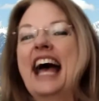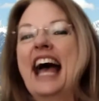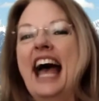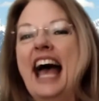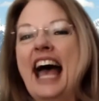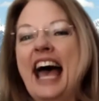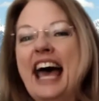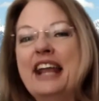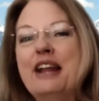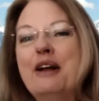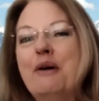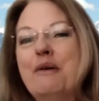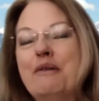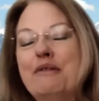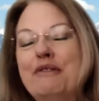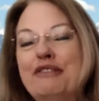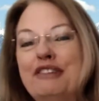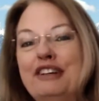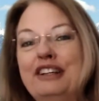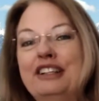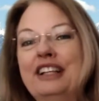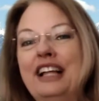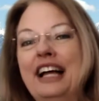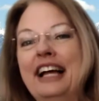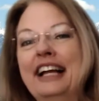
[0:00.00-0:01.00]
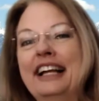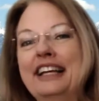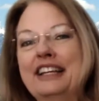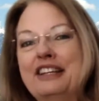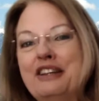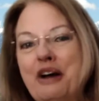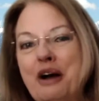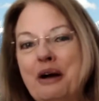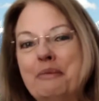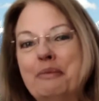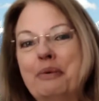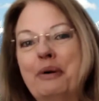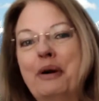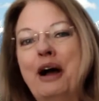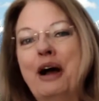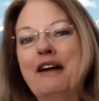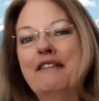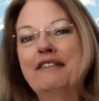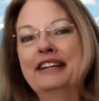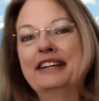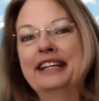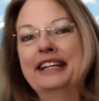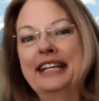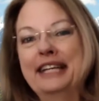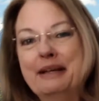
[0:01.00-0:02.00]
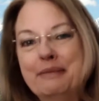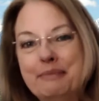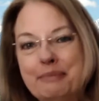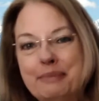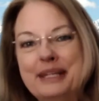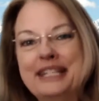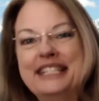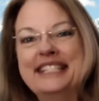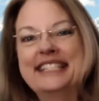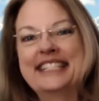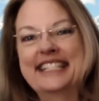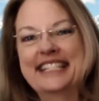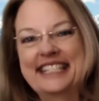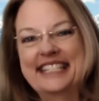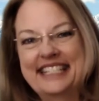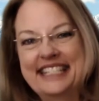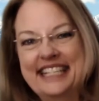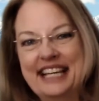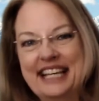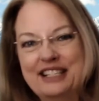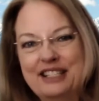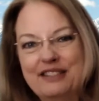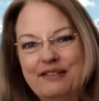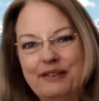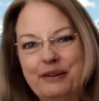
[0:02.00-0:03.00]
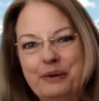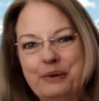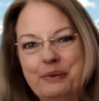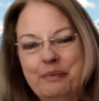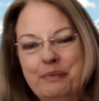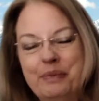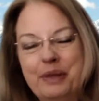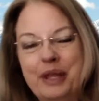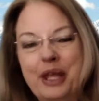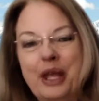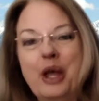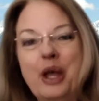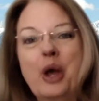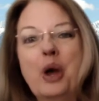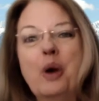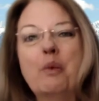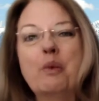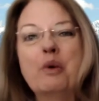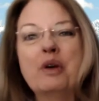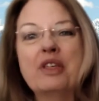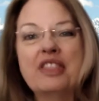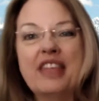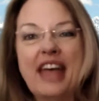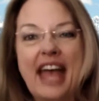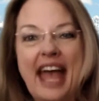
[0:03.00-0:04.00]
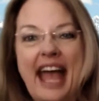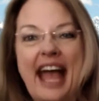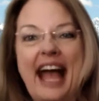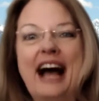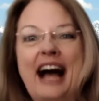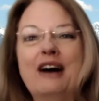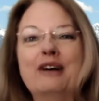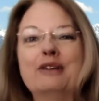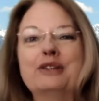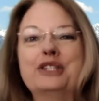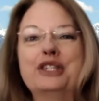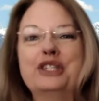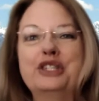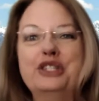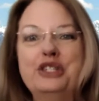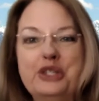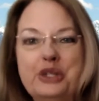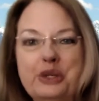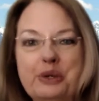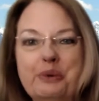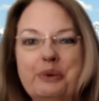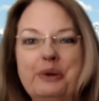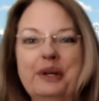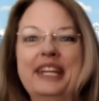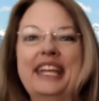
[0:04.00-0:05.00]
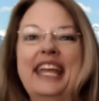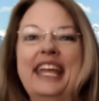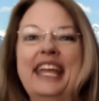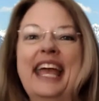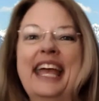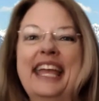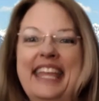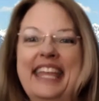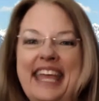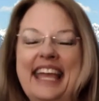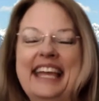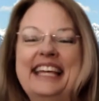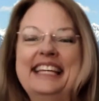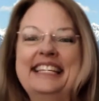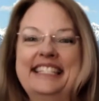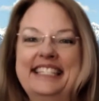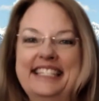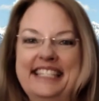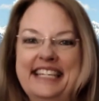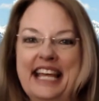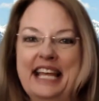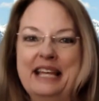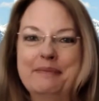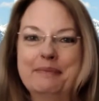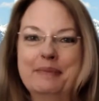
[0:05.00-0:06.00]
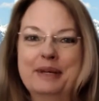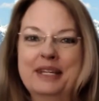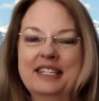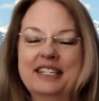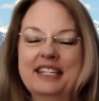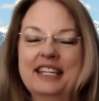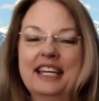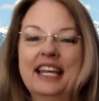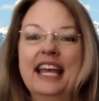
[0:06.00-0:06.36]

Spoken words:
I don't feel like a nonprofit can be successful without doing a case statement.